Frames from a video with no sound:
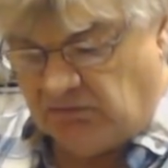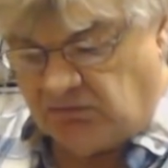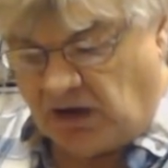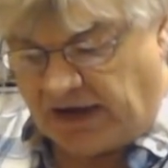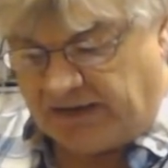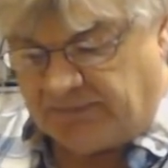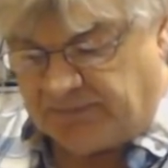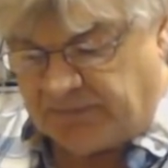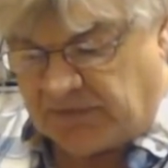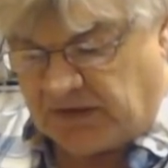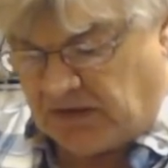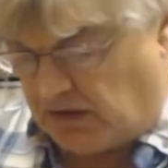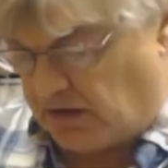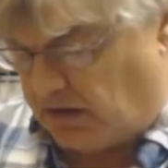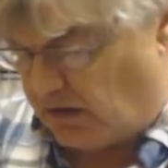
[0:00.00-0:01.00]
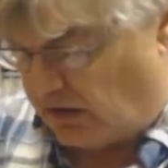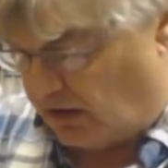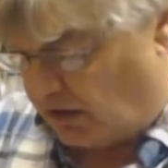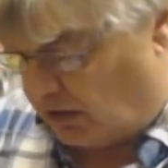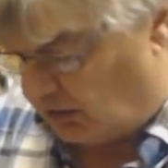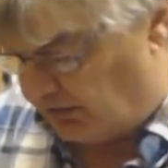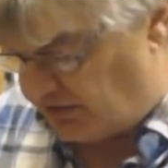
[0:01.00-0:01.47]
Right.
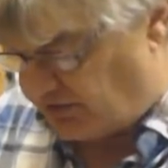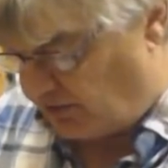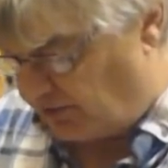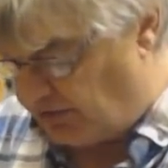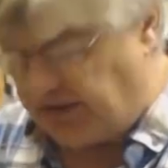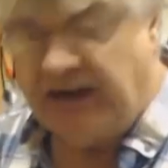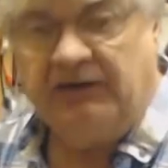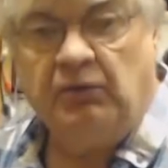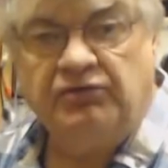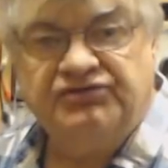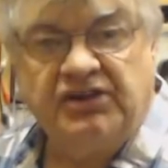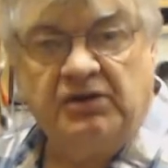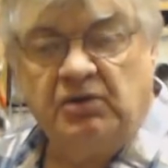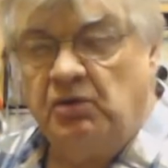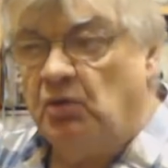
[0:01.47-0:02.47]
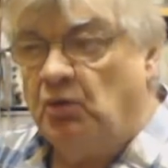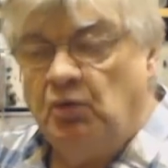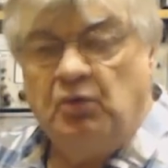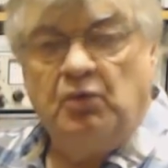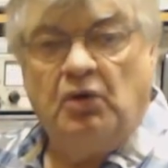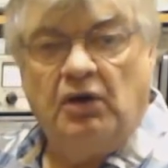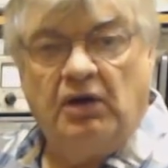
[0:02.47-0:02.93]
A horizontal aerial. So
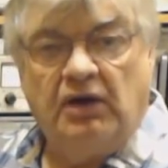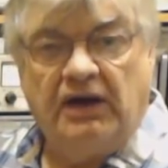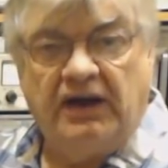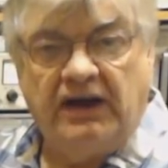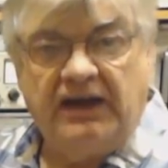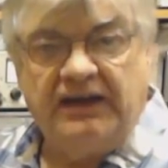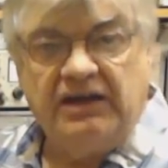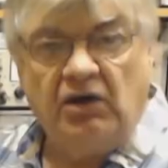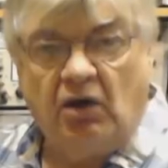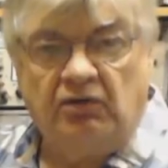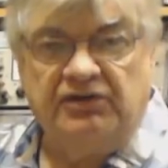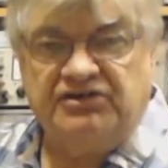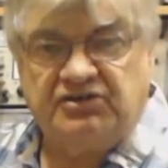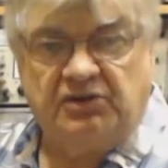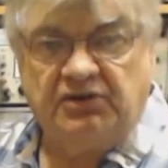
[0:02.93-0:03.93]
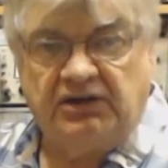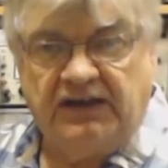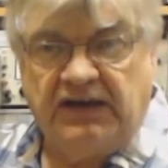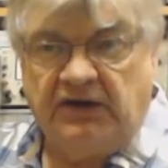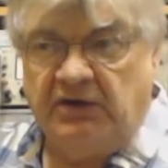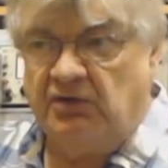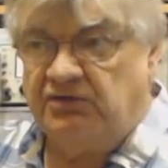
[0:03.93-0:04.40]
any
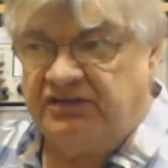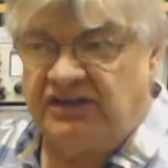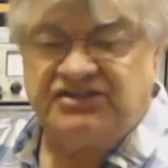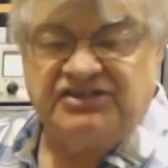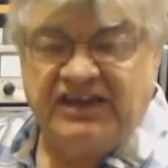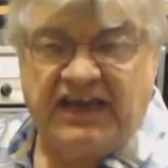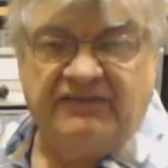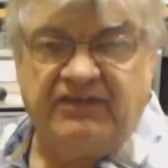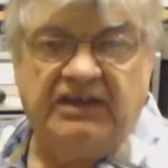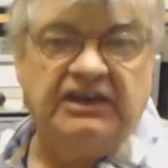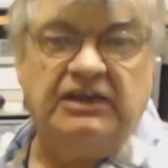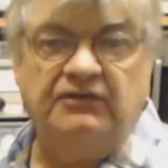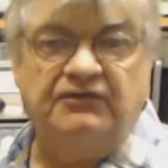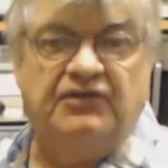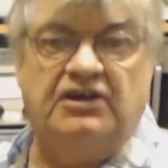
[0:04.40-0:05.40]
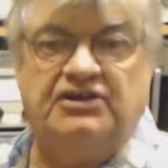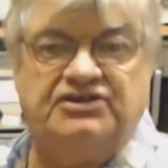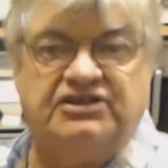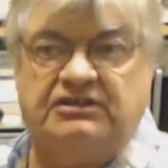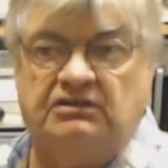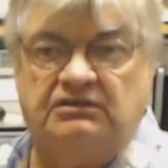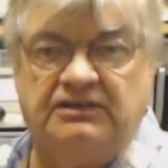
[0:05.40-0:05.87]
horizontal aerial doesn't have any
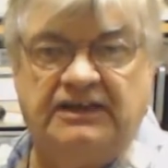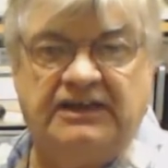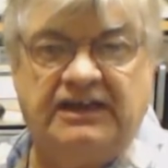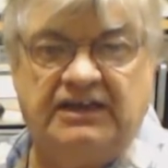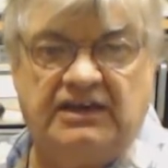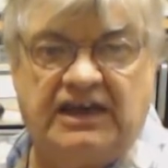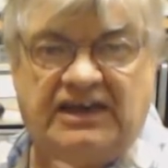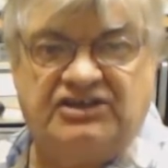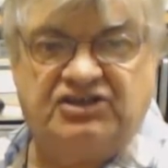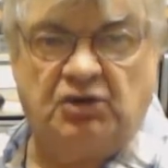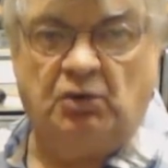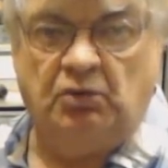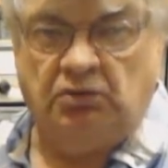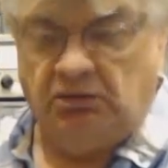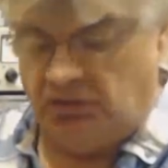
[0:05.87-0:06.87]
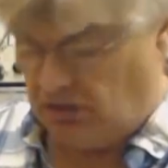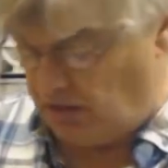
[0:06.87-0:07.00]
vertical in it at all.